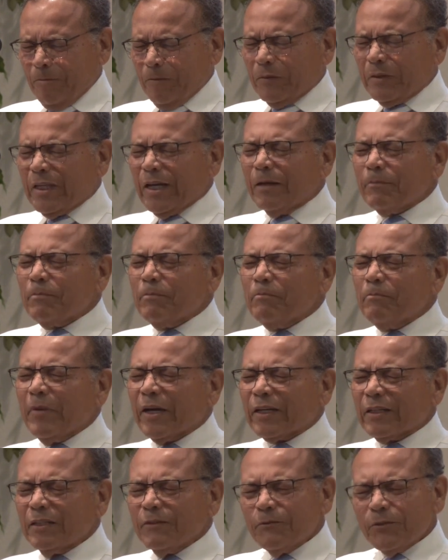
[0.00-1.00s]
that
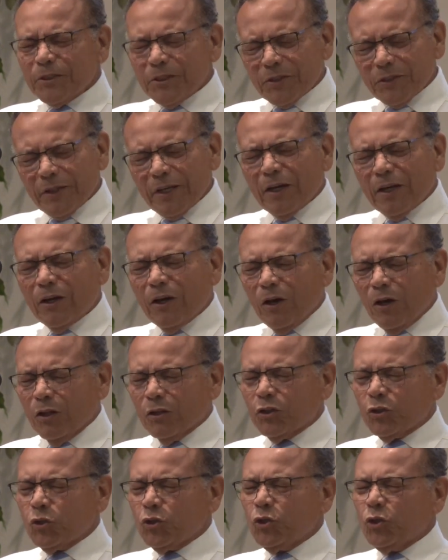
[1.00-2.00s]
magnificent call
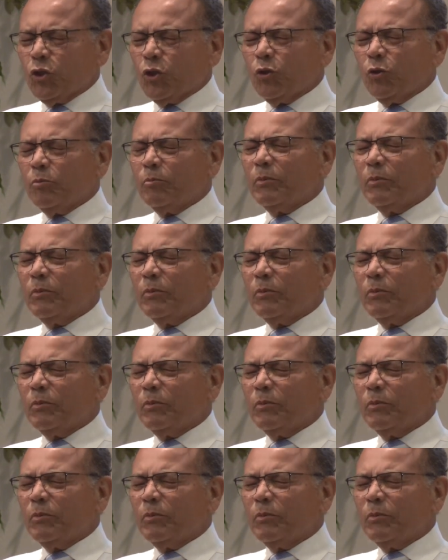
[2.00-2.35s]
to Job